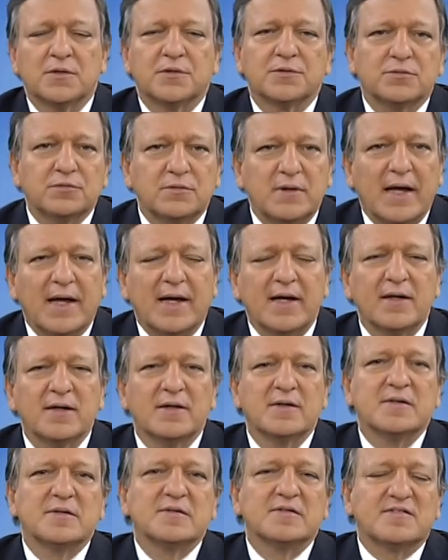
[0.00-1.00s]
Today,
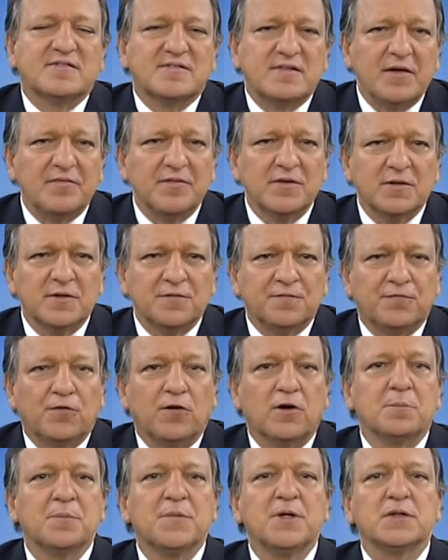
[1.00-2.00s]

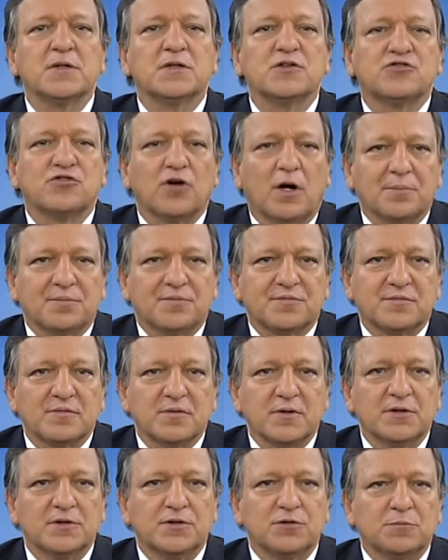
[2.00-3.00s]
74 million jobs
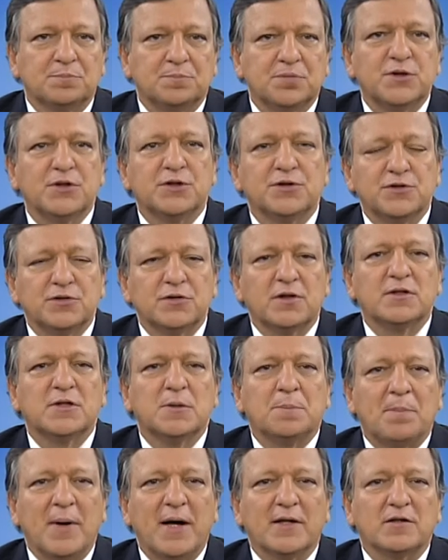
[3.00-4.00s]
in the European Union
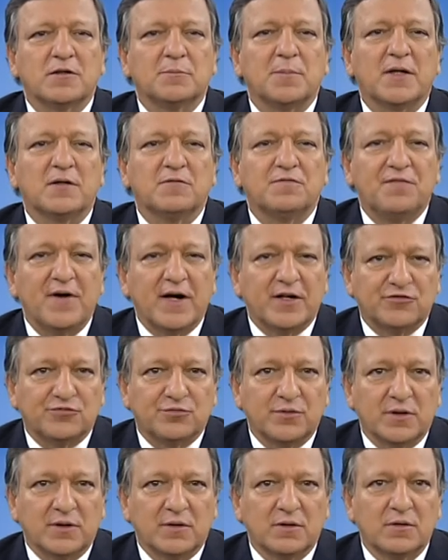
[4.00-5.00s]
depend on
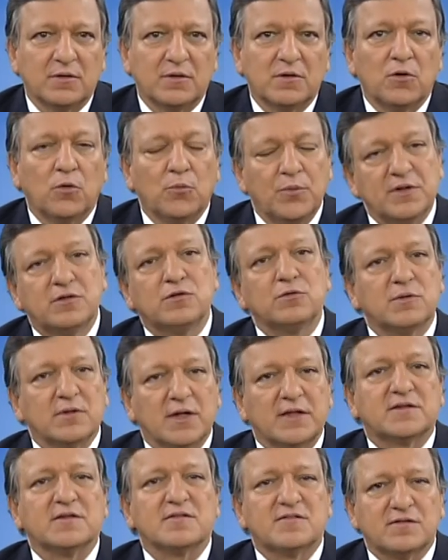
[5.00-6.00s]
manufacturing with the
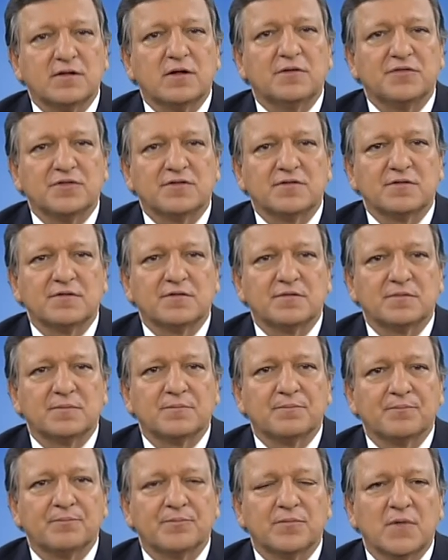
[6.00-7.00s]
related services.
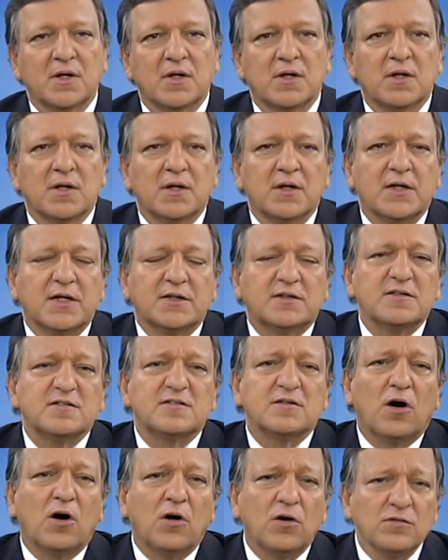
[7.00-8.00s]
It
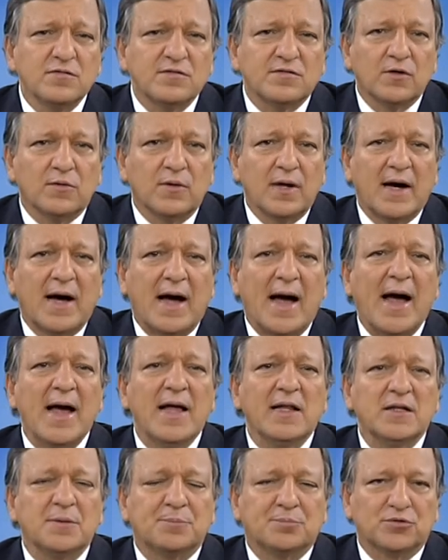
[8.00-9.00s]
is also a
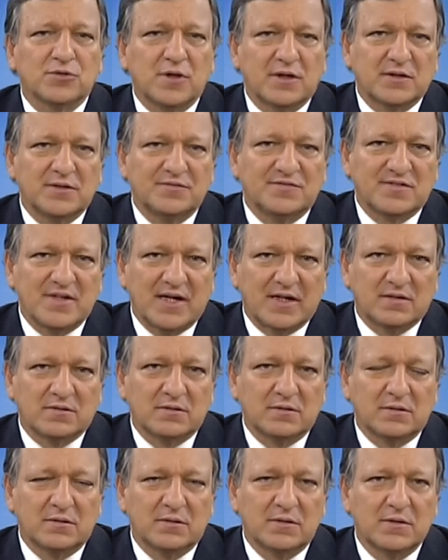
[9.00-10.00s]
highly productive
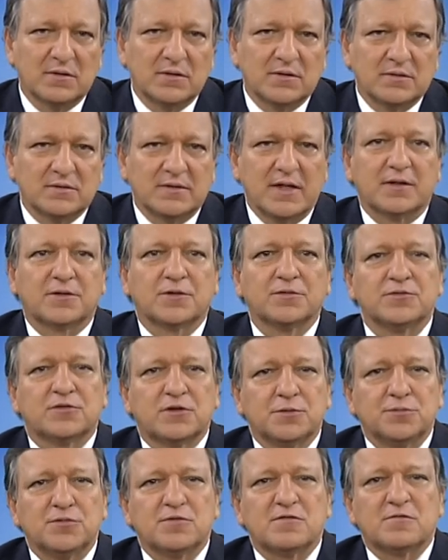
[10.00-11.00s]
sector that
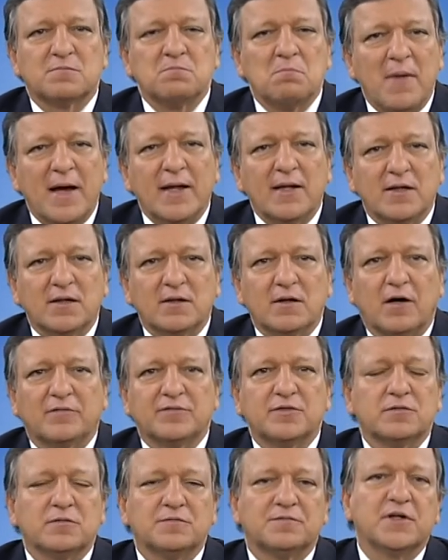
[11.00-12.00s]
contributes many of
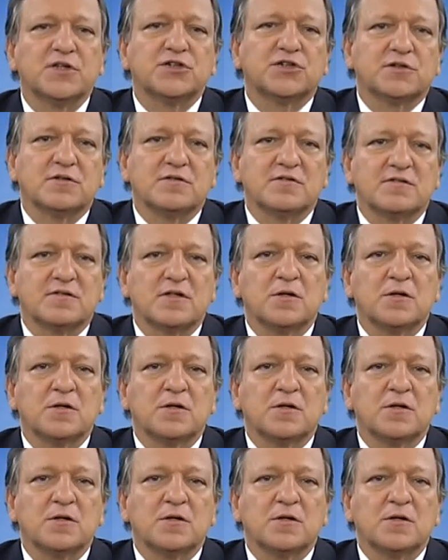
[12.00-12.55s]
the innovations